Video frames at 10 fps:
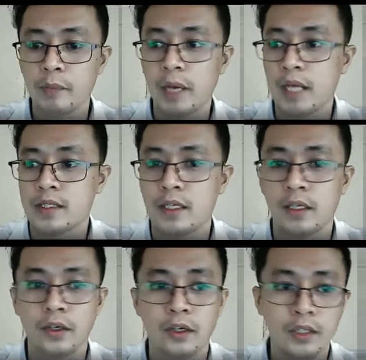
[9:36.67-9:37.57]
as a
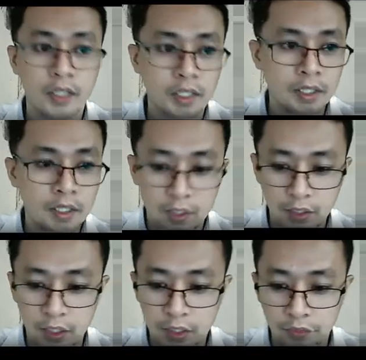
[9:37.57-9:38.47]
single
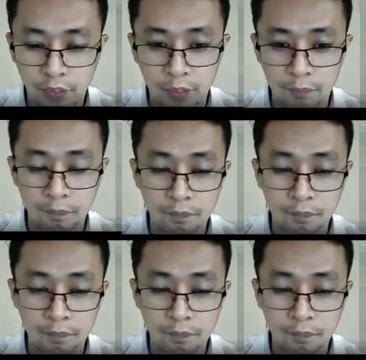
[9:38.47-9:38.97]
data frame.